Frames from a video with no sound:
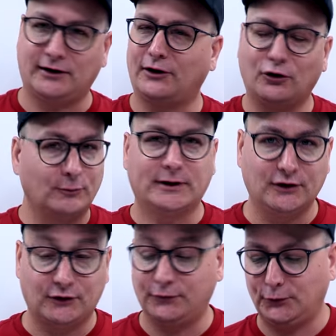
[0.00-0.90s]
I know I'm
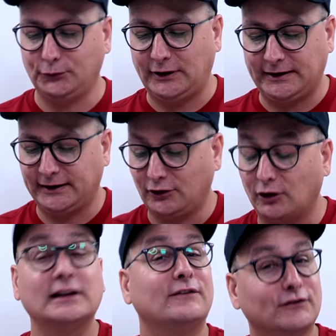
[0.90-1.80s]
getting confused out here, and
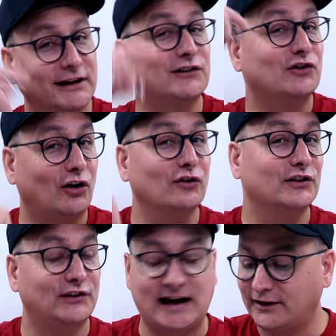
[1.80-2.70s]
I'll leave links to all
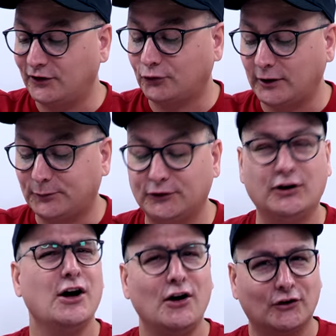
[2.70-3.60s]
these down in the description.
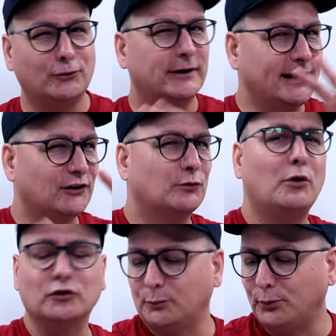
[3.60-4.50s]
So again, there's
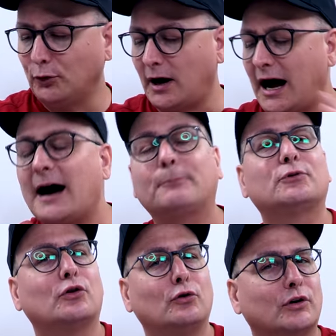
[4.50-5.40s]
multiple
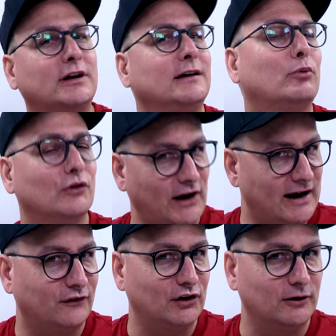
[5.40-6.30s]
optical keyboards
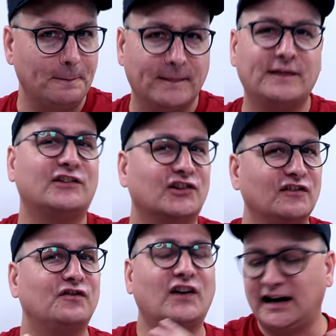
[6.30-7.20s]
out there that you
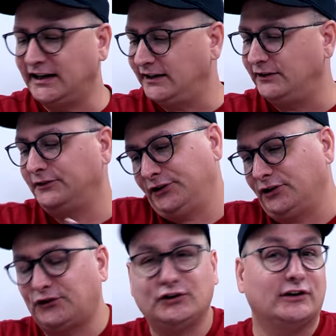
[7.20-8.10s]
can find and, you know,
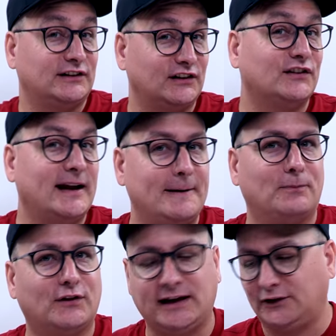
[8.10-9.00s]
still get the same
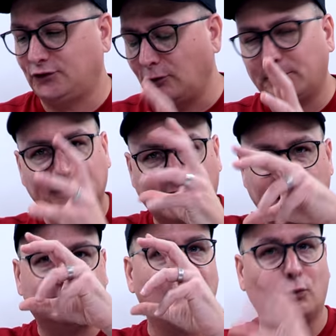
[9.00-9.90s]
thing. So don't be
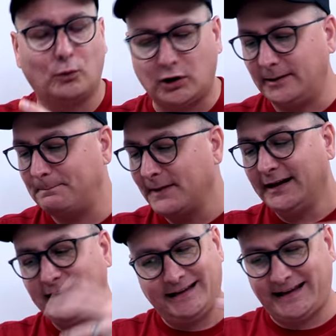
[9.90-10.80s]
locked into one.
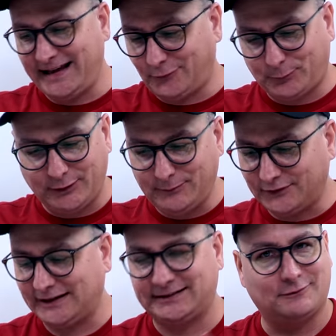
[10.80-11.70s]
Again, it's pretty much
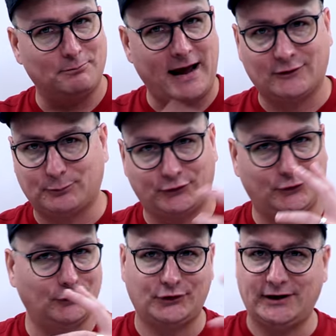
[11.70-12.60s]
like this mass
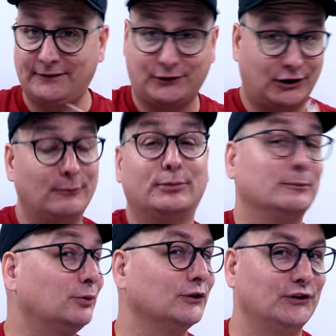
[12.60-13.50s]
produced and every company
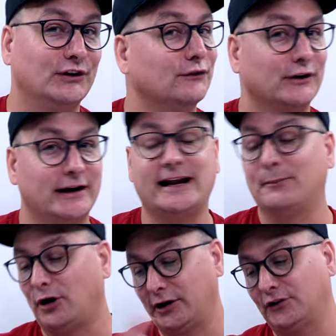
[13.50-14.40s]
puts a different
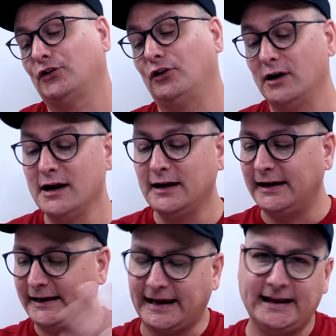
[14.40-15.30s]
name on it. So
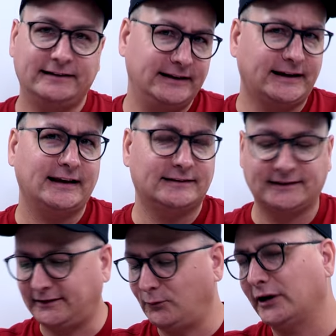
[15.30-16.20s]
again,
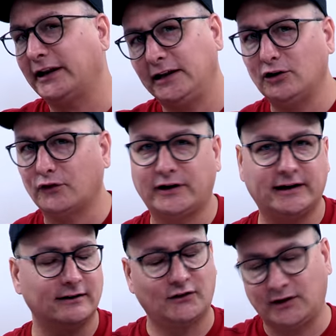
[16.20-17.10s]
DK61E over
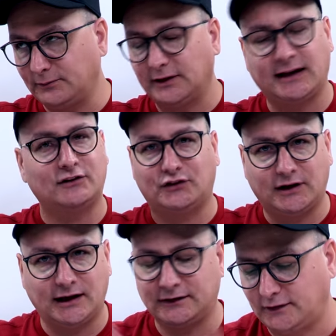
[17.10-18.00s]
here, same thing as
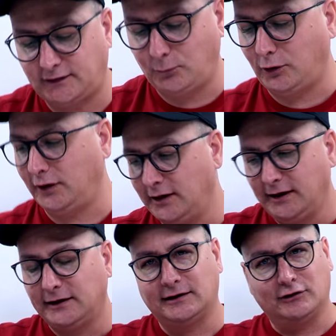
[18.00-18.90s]
GK61,
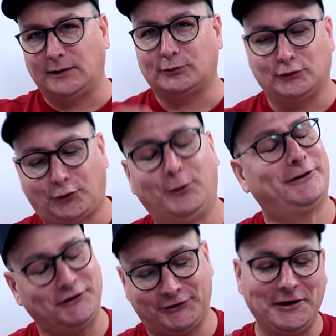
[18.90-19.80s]
yellow optical
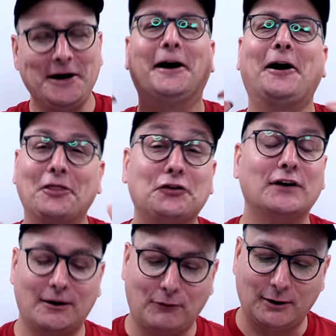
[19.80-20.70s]
switches. Other
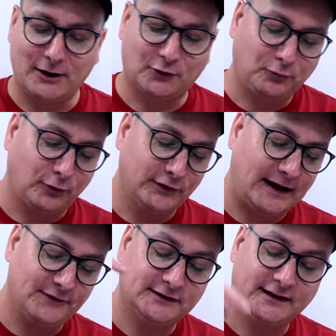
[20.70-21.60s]
thing I wanna mention before we
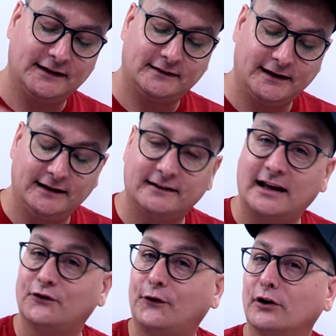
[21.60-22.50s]
dive into this is
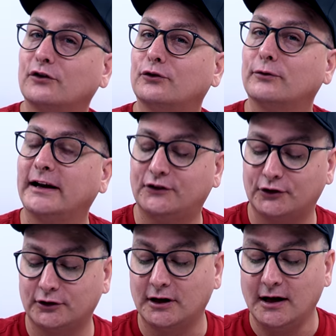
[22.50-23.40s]
as far as the
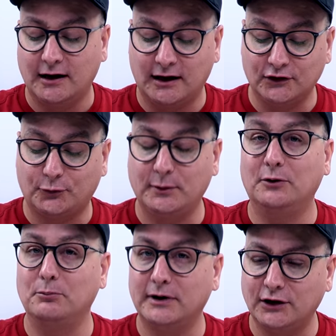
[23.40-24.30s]
Razer
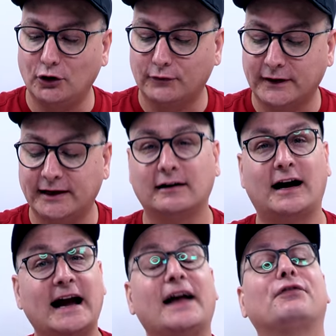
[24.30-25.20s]
Huntsman Mini over here,
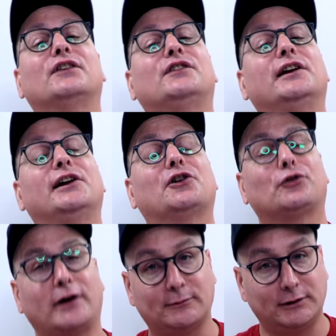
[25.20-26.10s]
I have this thing
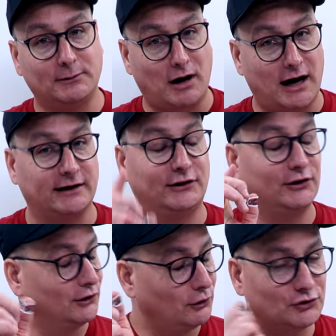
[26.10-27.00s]
incredibly modded. You
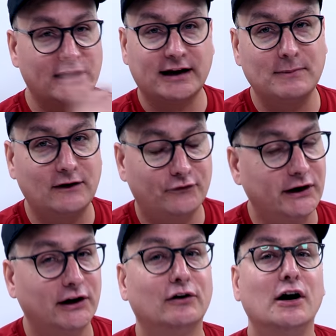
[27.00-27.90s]
can go check out my
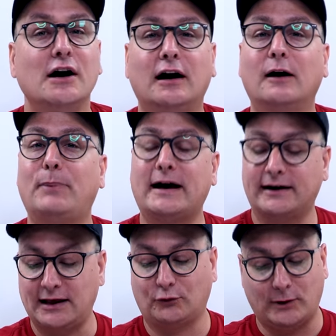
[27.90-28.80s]
video about it
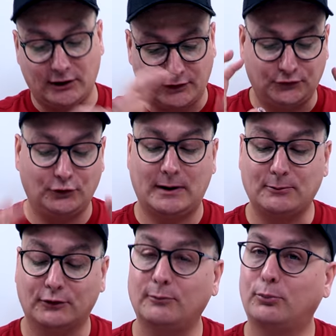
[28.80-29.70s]
as well, because you
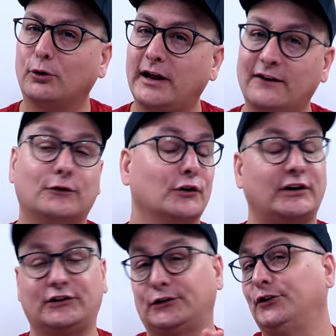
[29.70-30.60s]
remember the board at first
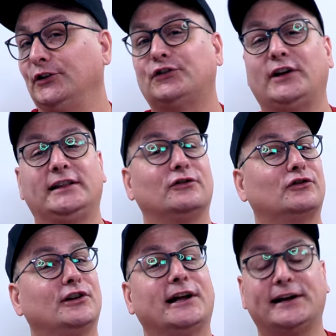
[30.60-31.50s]
I just couldn't stand it. It was
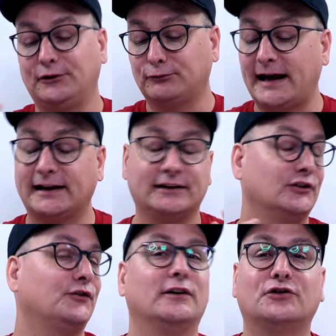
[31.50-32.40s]
clanky, rattly, it
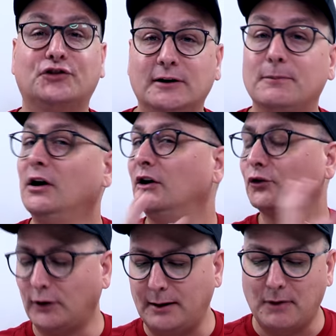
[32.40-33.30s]
felt cheap,
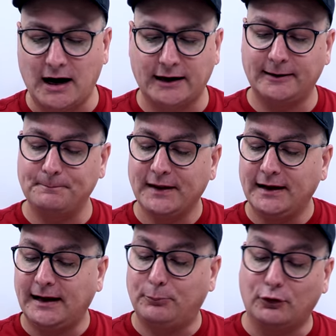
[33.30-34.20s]
so I modded it.
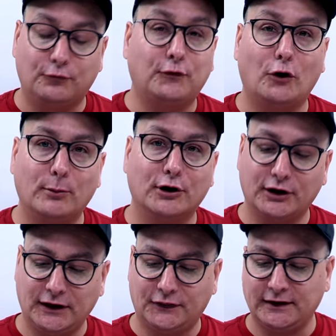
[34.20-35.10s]
I put a foam
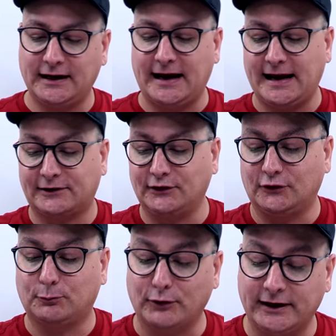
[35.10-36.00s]
underneath it. I actually
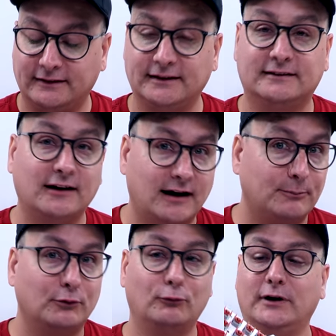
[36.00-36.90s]
sprayed the
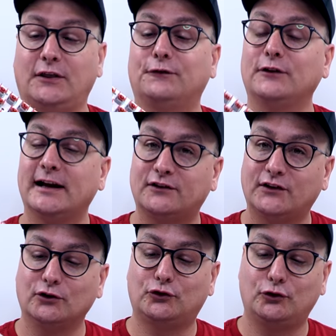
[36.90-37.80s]
top with Flex
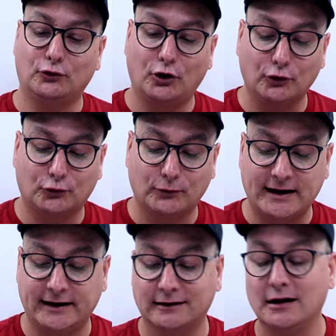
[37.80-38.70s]
Seal, two coats
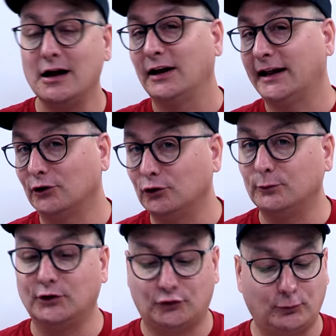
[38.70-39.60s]
right here, and
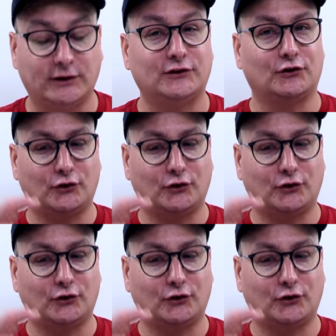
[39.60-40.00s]
lubed the switches.